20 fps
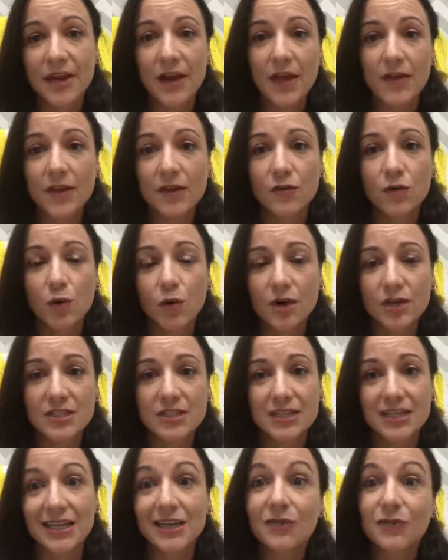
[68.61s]
And then of
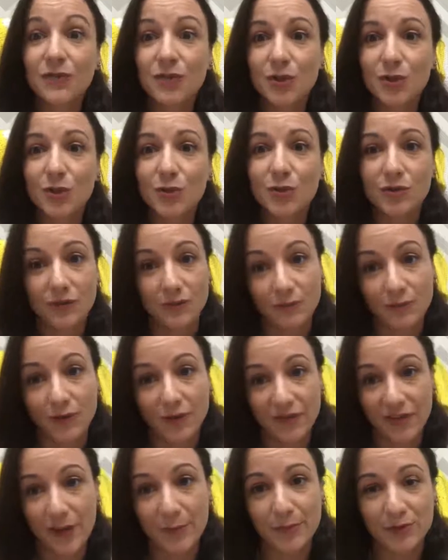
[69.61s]
course, if you,
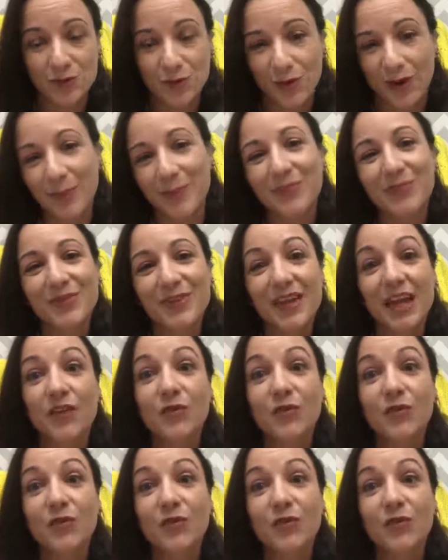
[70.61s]
the famous one,